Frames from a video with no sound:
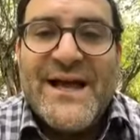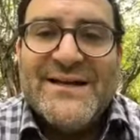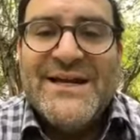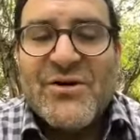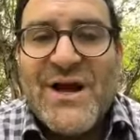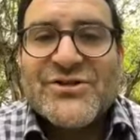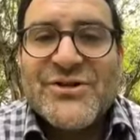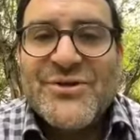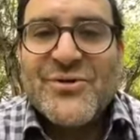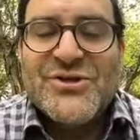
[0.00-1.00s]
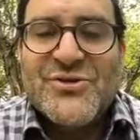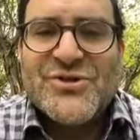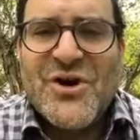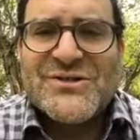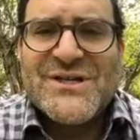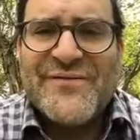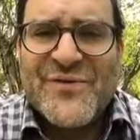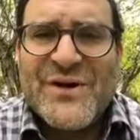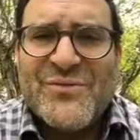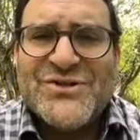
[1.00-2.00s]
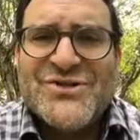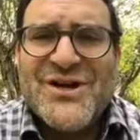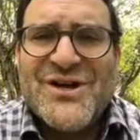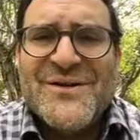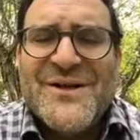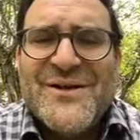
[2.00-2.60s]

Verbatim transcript: And here, actually, 32 starts. I forget which uh,